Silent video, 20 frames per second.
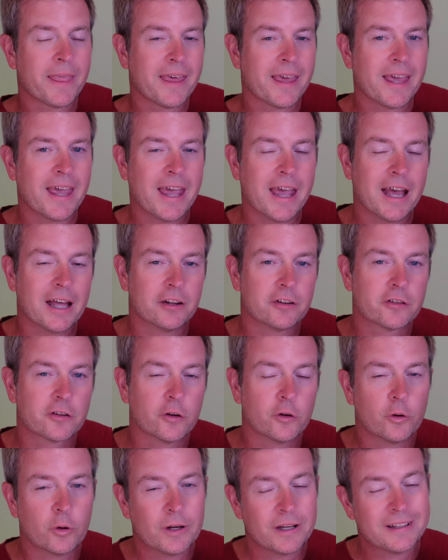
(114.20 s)
Et and
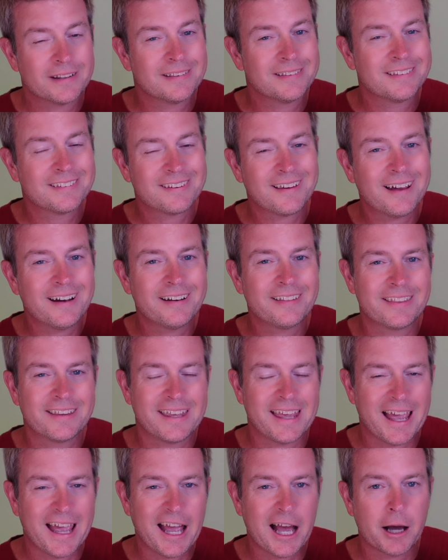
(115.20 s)
so inside of
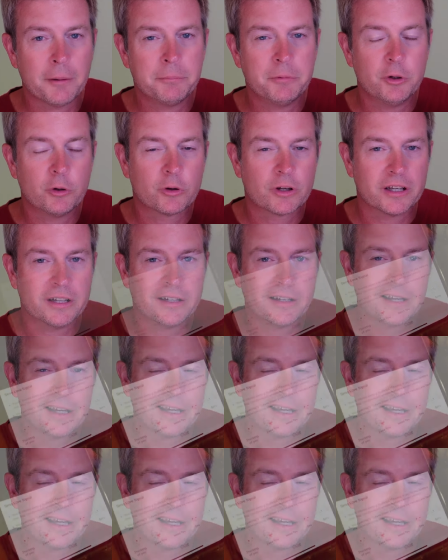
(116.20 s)
the app, you can